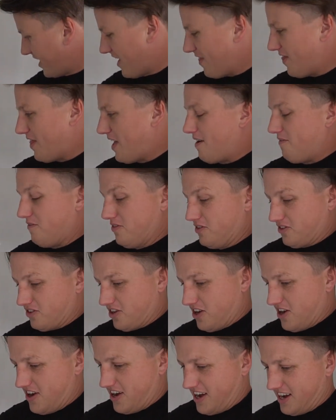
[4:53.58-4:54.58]
at that for
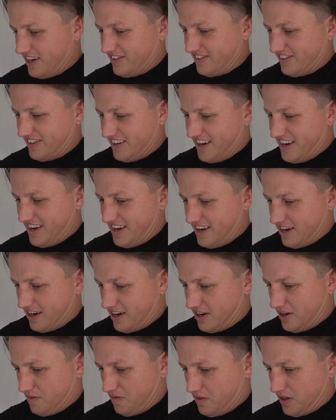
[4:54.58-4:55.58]
size. I
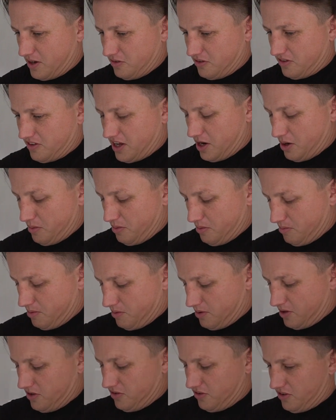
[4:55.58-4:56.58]
don't know if that'll stay open
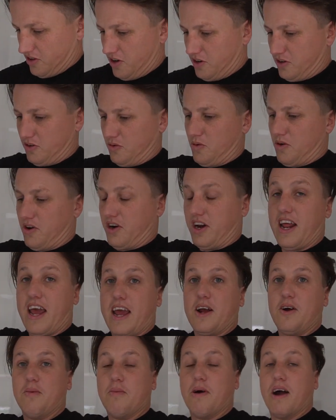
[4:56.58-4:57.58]
on its own because we're on an
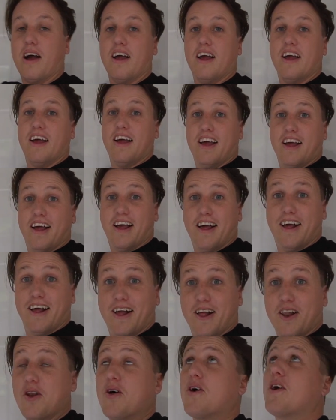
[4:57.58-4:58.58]
angle, but
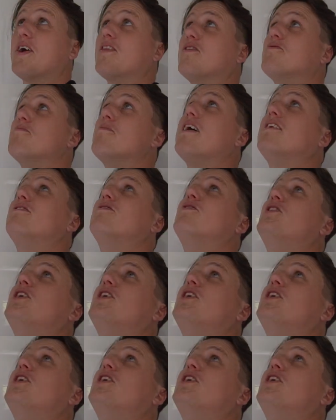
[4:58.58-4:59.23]
Look at this massive